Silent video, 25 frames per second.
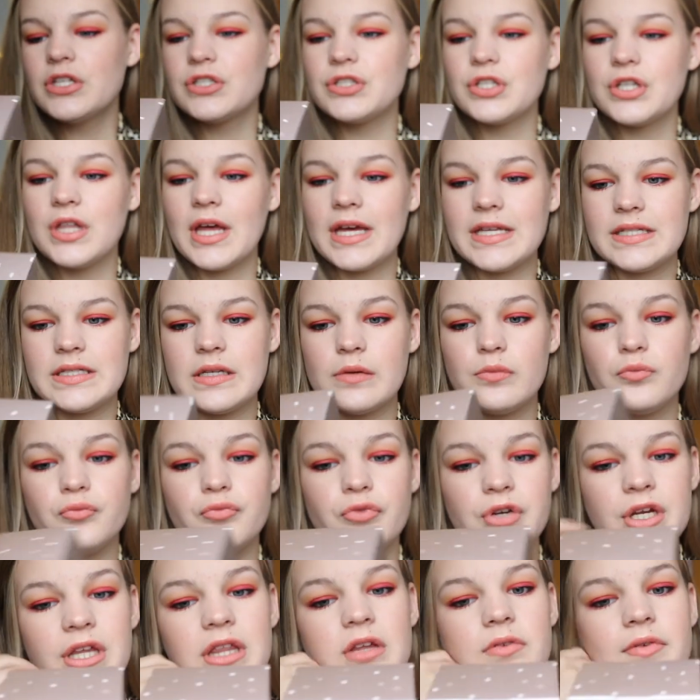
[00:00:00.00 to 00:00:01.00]
So they're
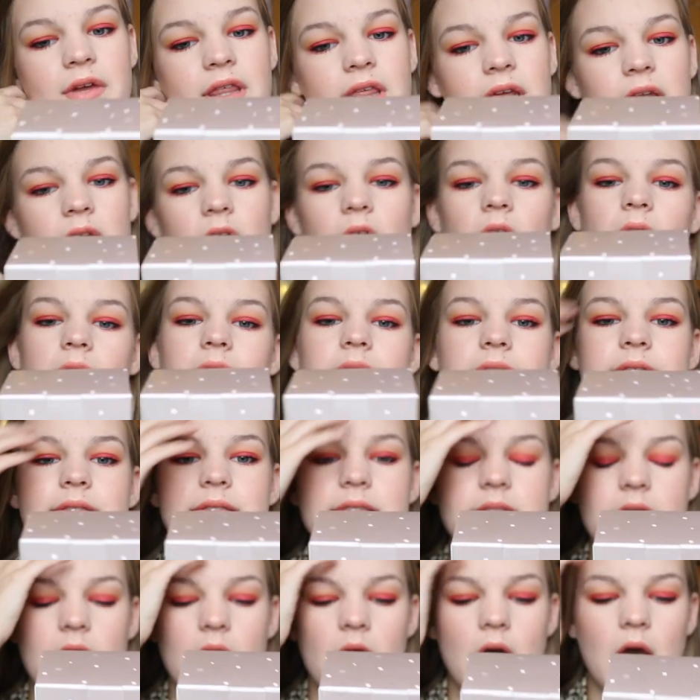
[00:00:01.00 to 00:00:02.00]
some really
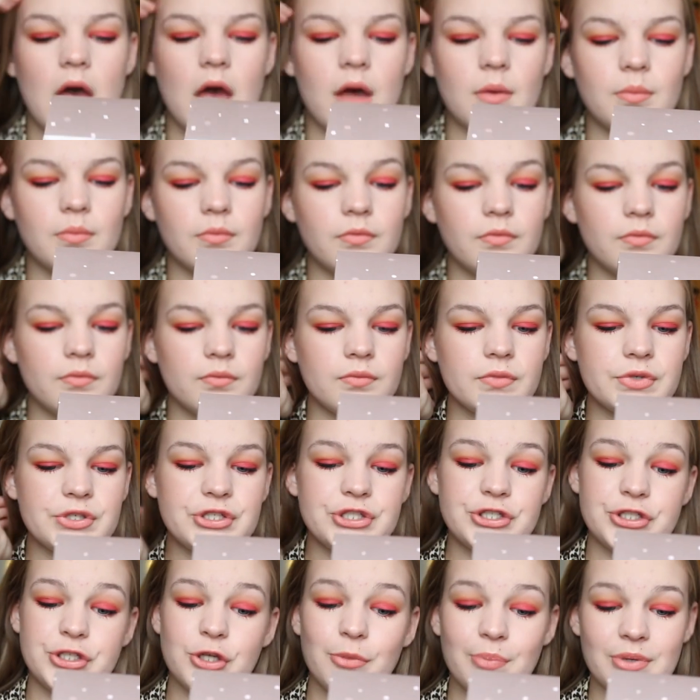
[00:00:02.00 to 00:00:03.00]
nice,
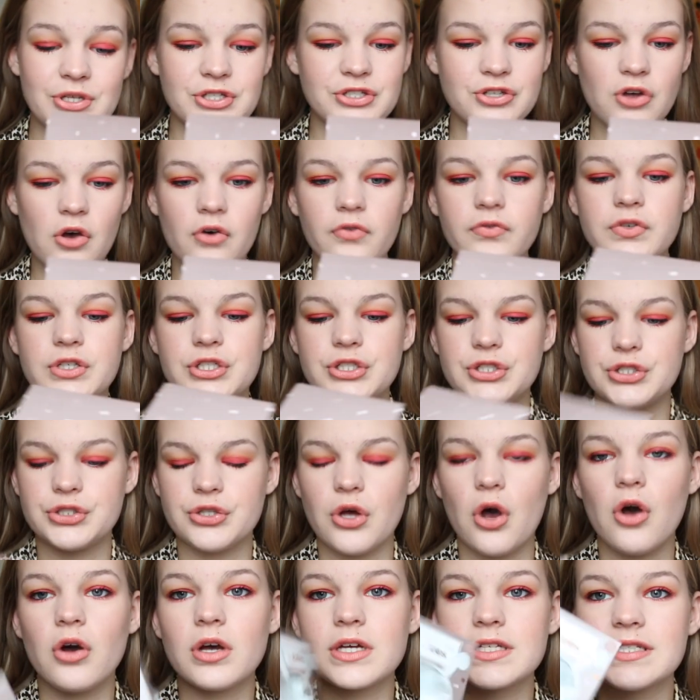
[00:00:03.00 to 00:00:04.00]
super soft
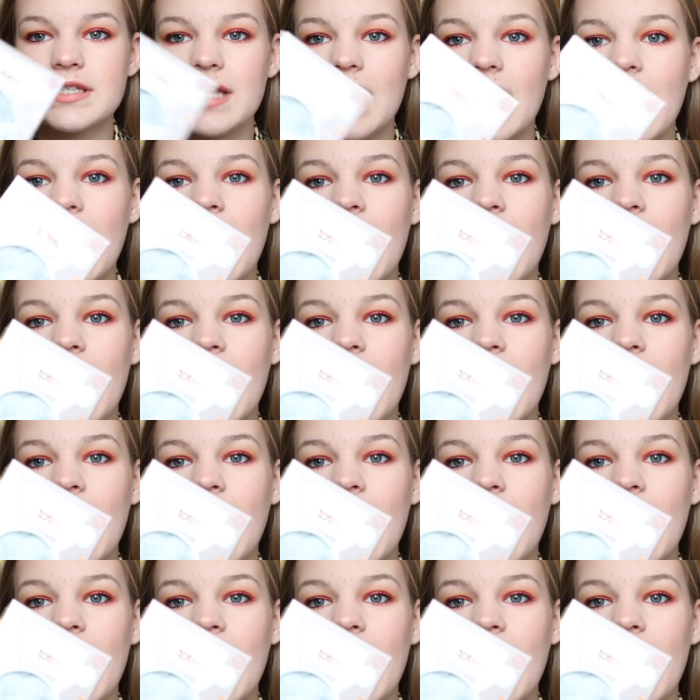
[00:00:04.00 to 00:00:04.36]
socks,